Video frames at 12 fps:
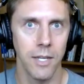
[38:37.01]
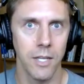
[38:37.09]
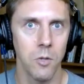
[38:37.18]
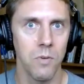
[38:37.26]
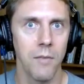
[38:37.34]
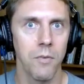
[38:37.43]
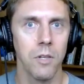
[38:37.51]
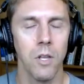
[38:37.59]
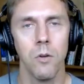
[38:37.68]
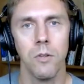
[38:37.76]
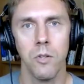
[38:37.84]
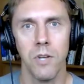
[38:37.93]
Like you
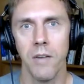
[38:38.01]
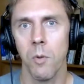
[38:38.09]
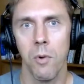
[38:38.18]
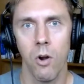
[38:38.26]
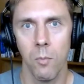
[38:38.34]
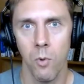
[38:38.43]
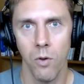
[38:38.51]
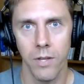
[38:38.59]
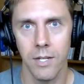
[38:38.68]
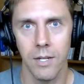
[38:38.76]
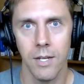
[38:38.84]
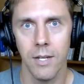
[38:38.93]
never borrow more
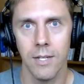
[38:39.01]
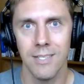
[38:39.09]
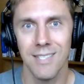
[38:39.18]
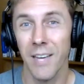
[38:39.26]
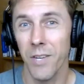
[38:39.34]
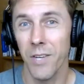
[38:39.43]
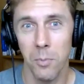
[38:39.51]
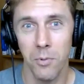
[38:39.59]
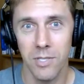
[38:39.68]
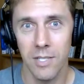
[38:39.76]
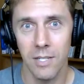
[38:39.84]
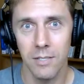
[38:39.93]
than
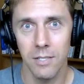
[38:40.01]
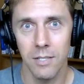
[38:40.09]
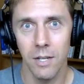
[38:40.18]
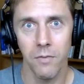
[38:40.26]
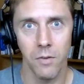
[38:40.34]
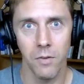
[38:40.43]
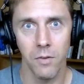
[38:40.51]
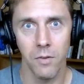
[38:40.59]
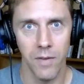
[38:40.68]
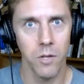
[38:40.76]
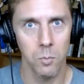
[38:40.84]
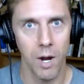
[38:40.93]
70% of the
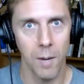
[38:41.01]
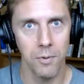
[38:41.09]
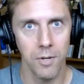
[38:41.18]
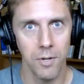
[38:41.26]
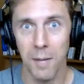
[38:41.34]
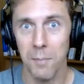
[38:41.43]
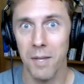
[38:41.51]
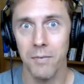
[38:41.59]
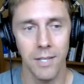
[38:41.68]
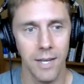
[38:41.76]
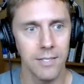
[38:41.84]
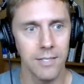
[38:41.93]
value of the property, maybe
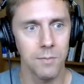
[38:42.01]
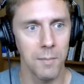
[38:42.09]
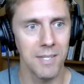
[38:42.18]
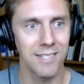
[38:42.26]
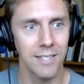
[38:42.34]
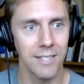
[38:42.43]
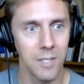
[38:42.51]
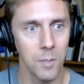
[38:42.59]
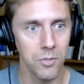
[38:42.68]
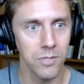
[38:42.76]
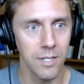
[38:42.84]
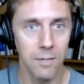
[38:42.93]
even less, maybe
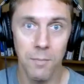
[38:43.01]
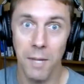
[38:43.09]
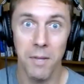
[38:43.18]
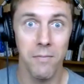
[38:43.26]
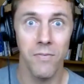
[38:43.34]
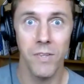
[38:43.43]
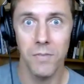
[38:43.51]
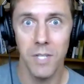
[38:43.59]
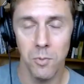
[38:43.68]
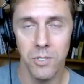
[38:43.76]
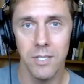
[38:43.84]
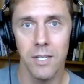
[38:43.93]
60%, maybe even
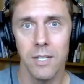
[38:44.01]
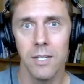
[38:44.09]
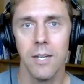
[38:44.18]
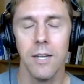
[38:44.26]
50%.